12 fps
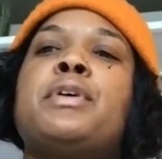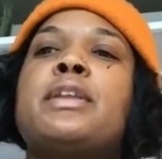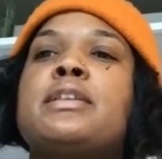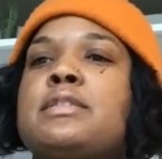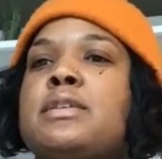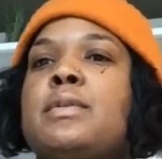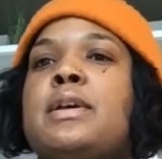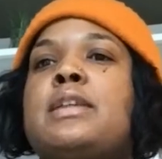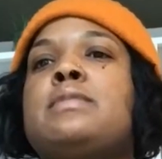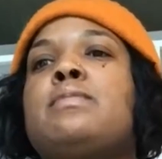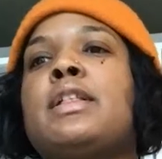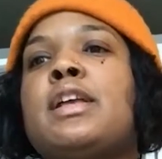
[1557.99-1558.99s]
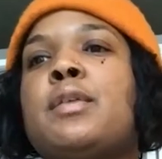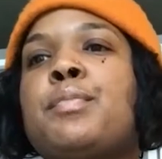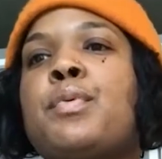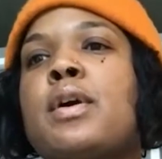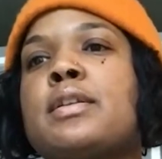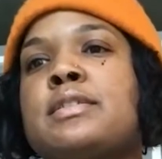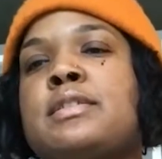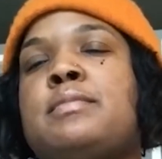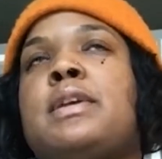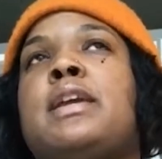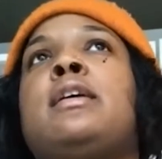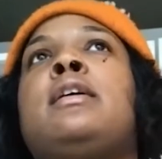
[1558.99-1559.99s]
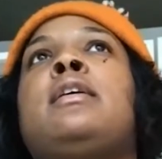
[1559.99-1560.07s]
put into it, it's really important to me